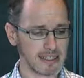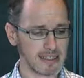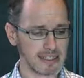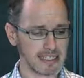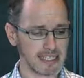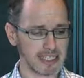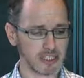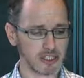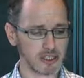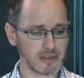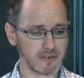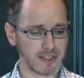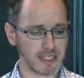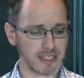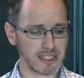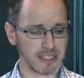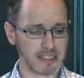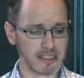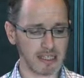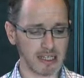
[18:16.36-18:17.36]
than the
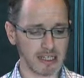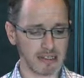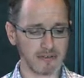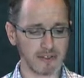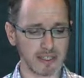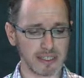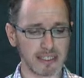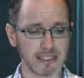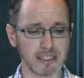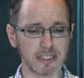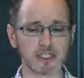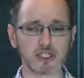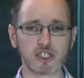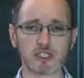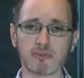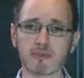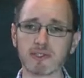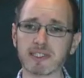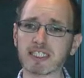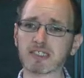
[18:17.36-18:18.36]
SUVs in the liver in this
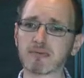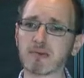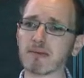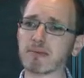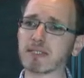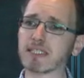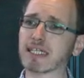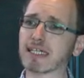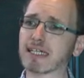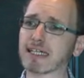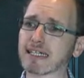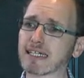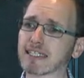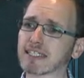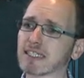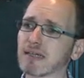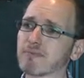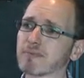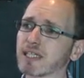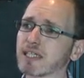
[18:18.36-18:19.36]
tumour. And this may be telling
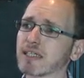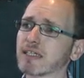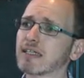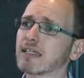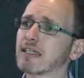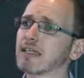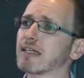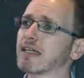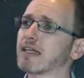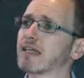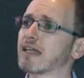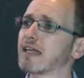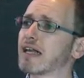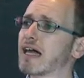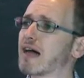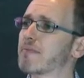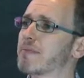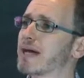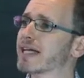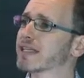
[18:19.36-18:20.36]
us something
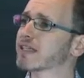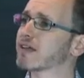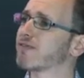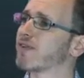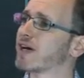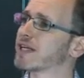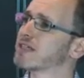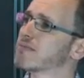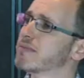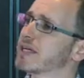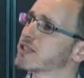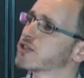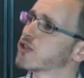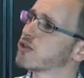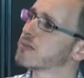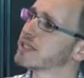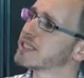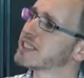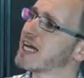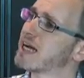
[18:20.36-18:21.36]
about the
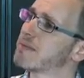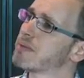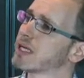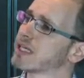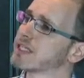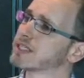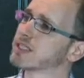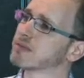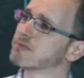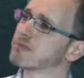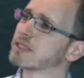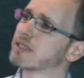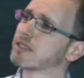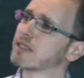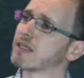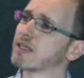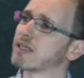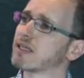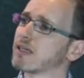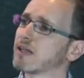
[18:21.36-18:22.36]
fundamental metabolism
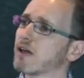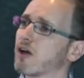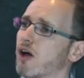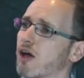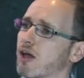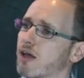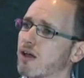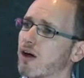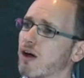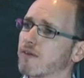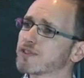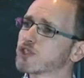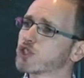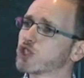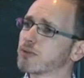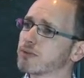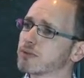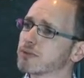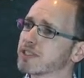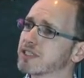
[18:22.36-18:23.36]
of
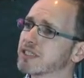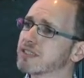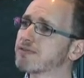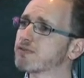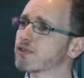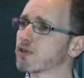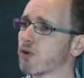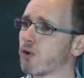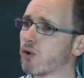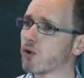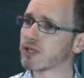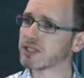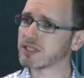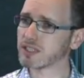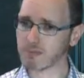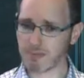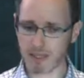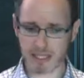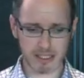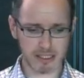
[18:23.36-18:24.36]
tumour in different
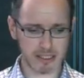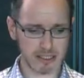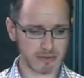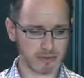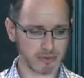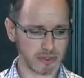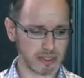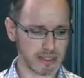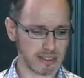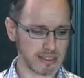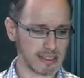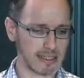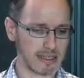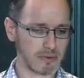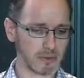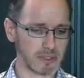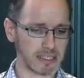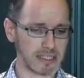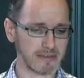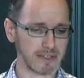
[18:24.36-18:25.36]
organs being different, and
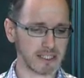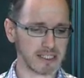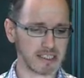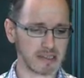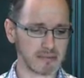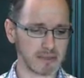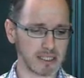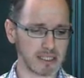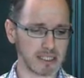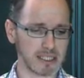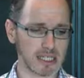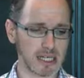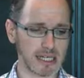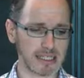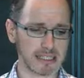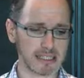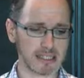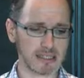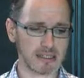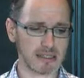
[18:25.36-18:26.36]
that will give us some
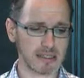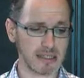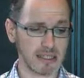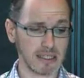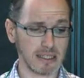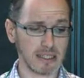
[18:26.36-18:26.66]
insights.